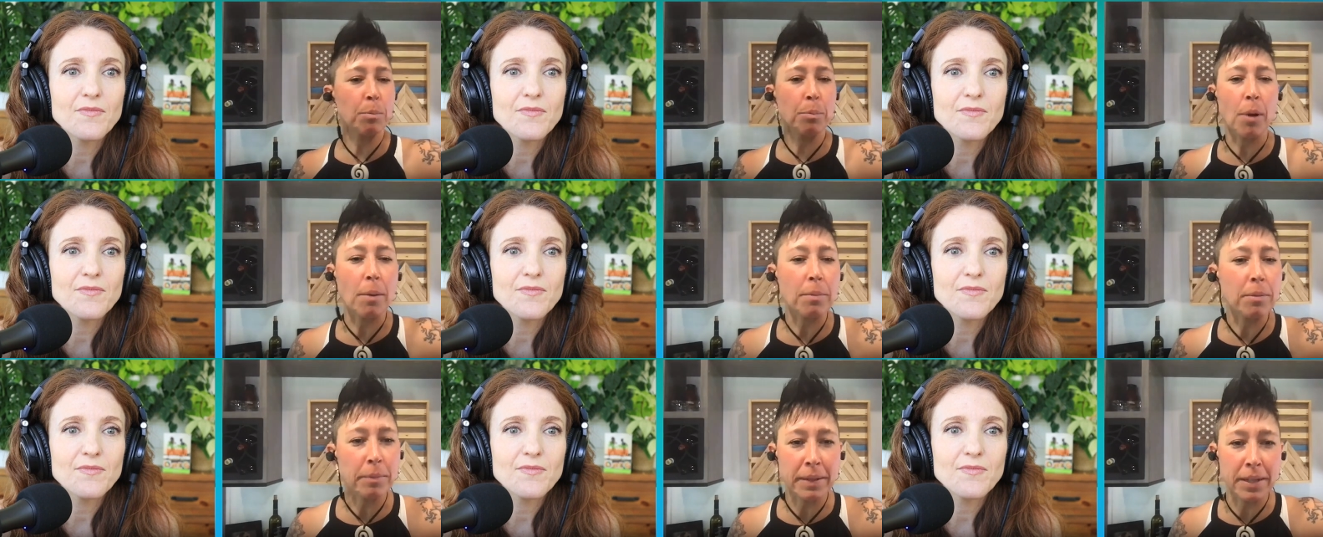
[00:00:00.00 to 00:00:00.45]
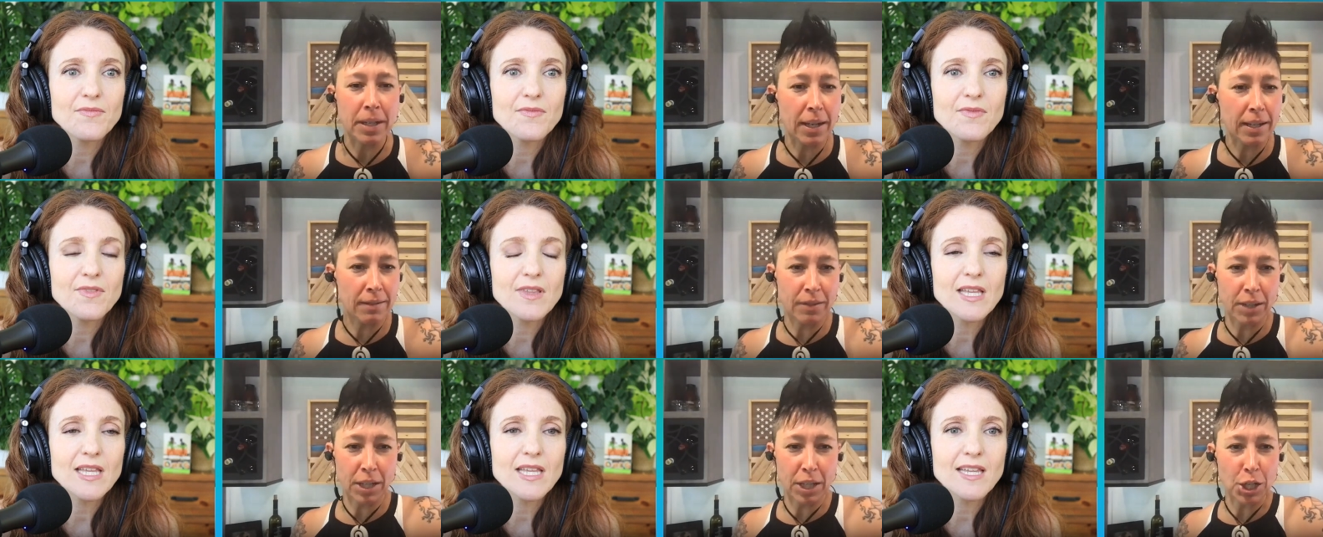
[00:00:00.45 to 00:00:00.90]
Speaker 1: you're
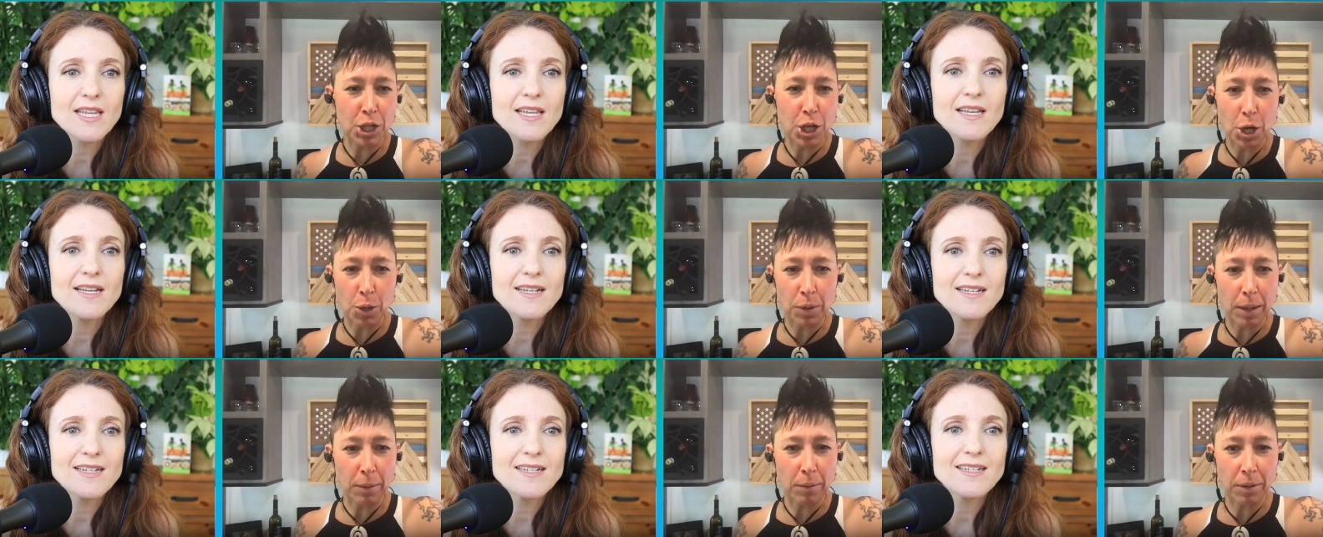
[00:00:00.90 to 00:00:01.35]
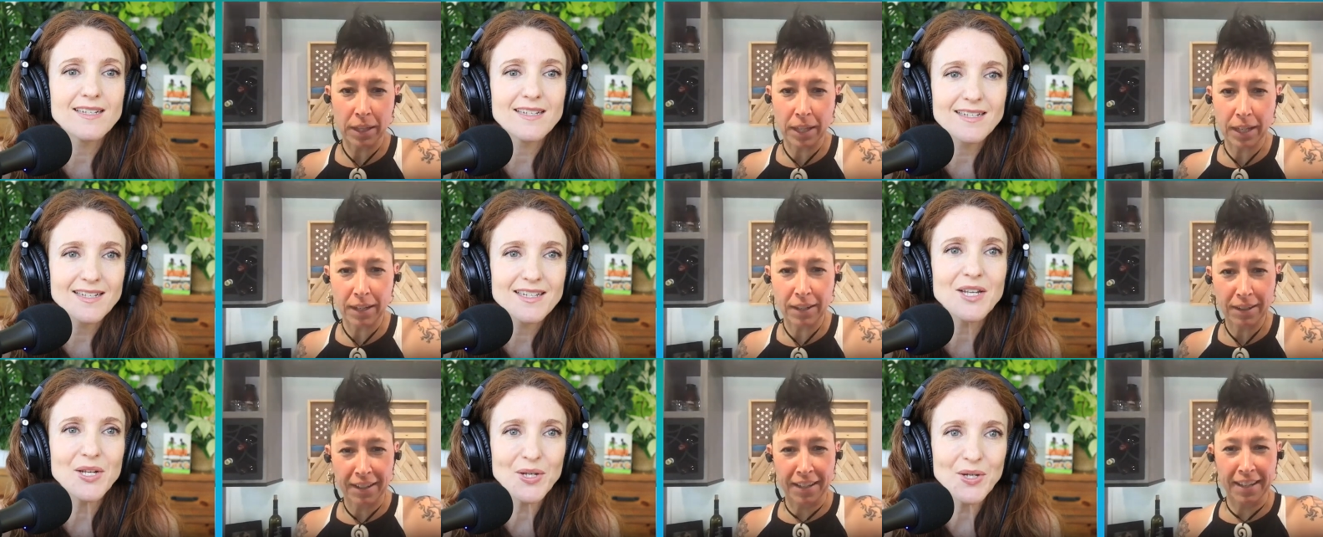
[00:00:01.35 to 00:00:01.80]
probably not even going to know they
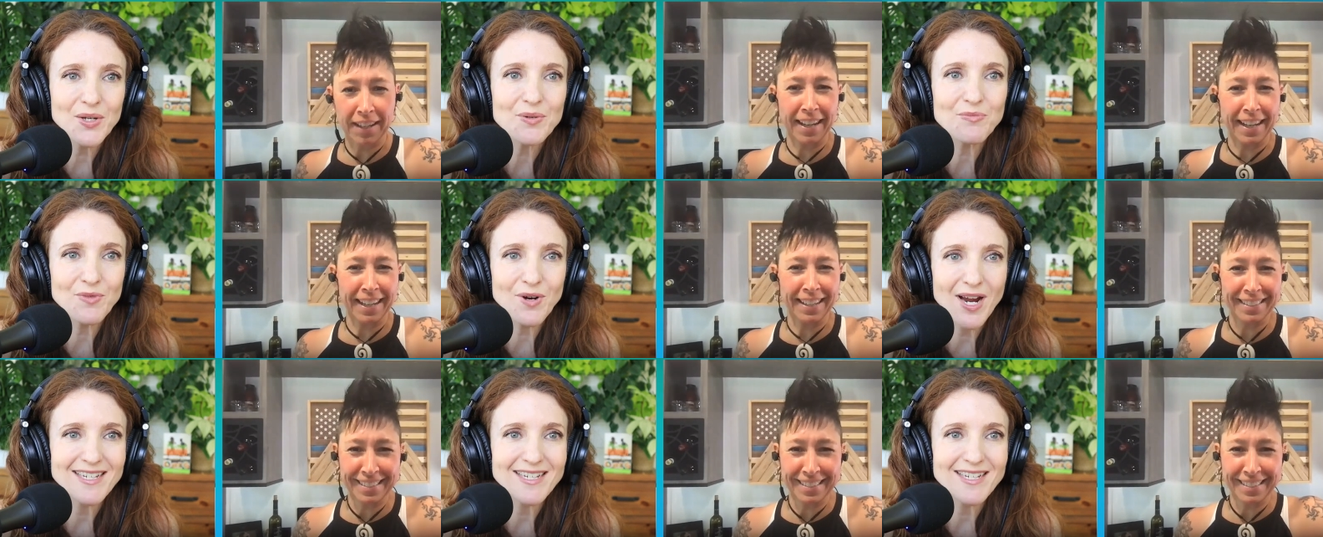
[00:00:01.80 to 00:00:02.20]
were there. Right.